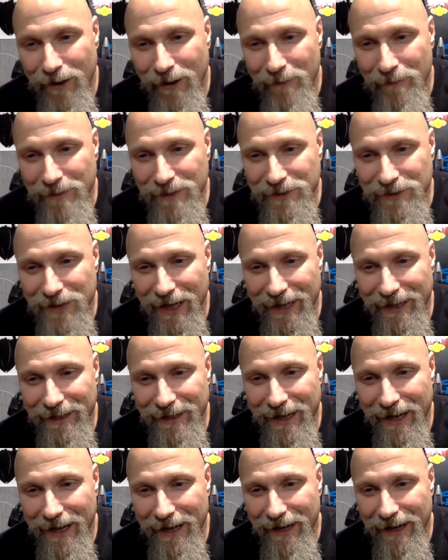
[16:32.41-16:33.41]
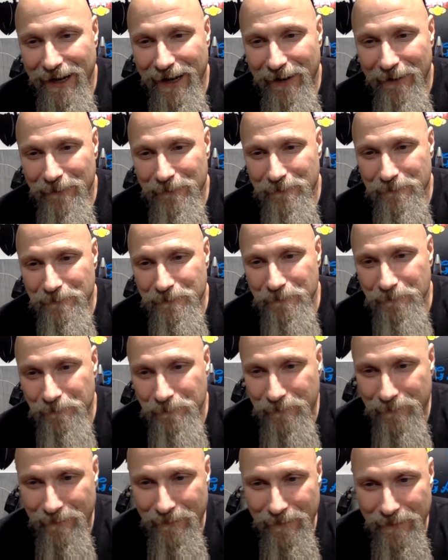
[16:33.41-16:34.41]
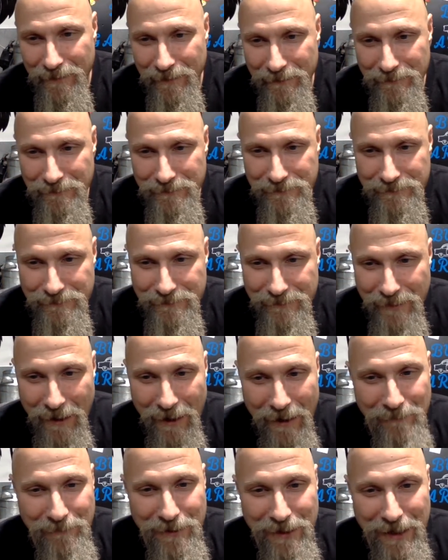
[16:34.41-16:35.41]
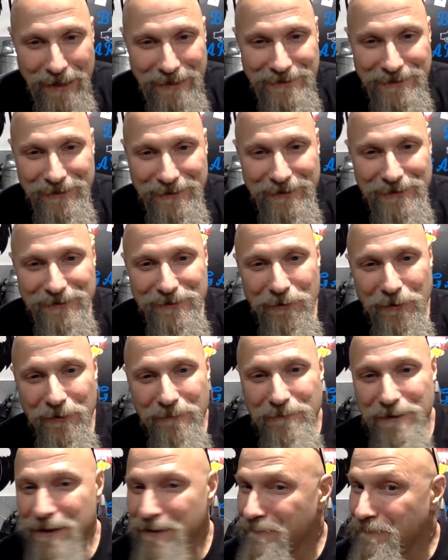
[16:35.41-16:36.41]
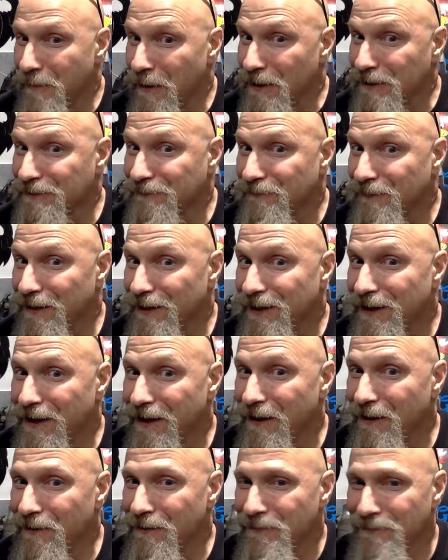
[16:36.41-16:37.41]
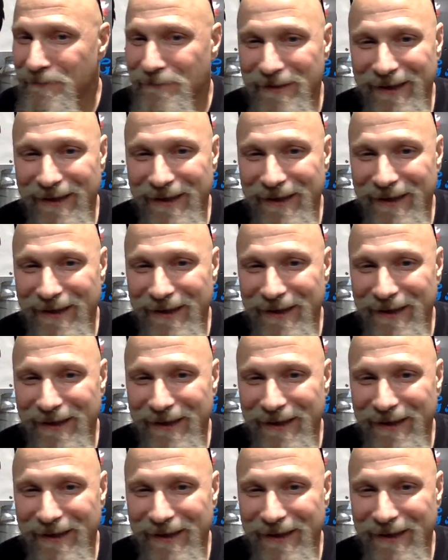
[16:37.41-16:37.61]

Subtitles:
I'll be checking that out. I'm guessing it's going to be a bus video.